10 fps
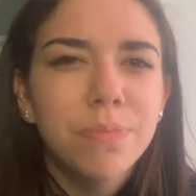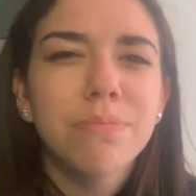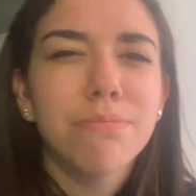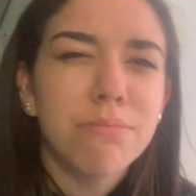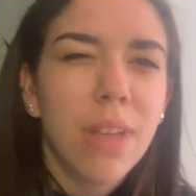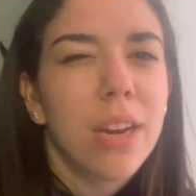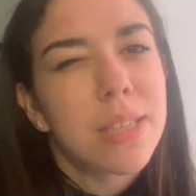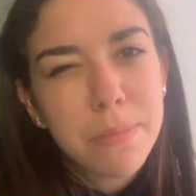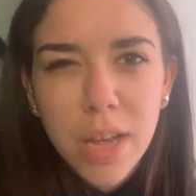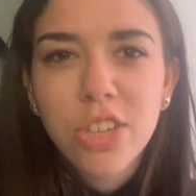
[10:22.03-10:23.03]
Not as
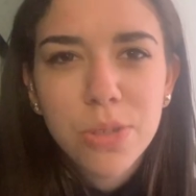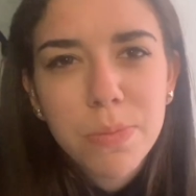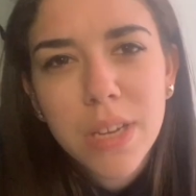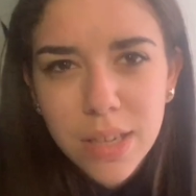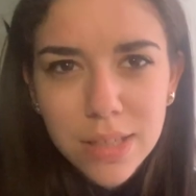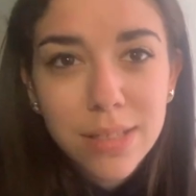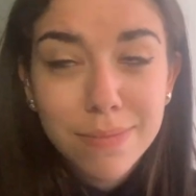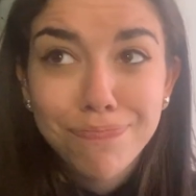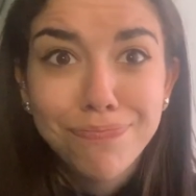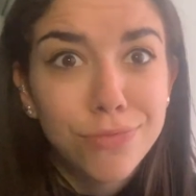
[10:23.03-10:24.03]
much because
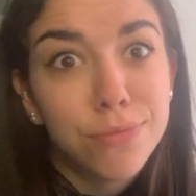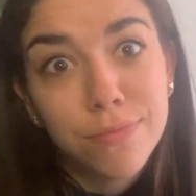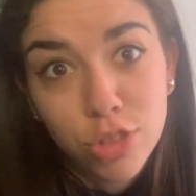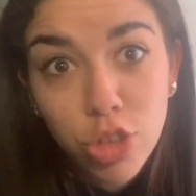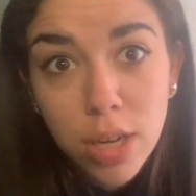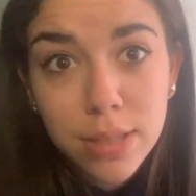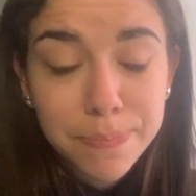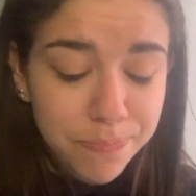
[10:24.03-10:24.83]
drugs.